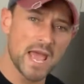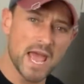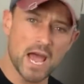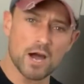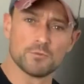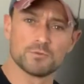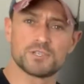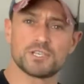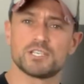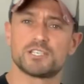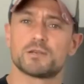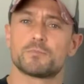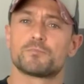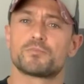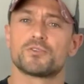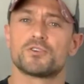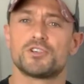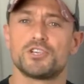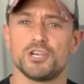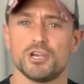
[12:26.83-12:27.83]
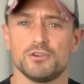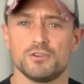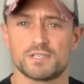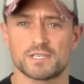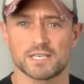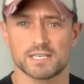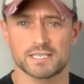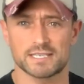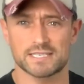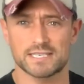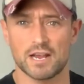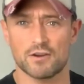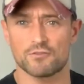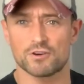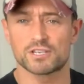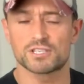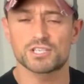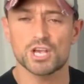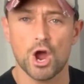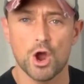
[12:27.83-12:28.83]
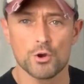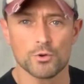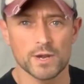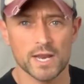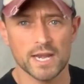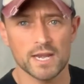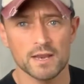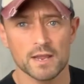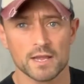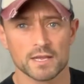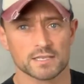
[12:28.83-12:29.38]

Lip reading: helps you to produce serotonin,